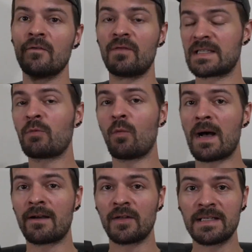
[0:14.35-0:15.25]
Visible
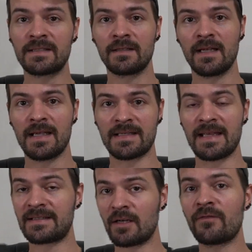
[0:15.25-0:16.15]
Wireless is
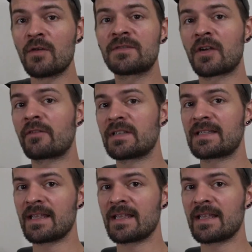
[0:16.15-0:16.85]
a cell phone service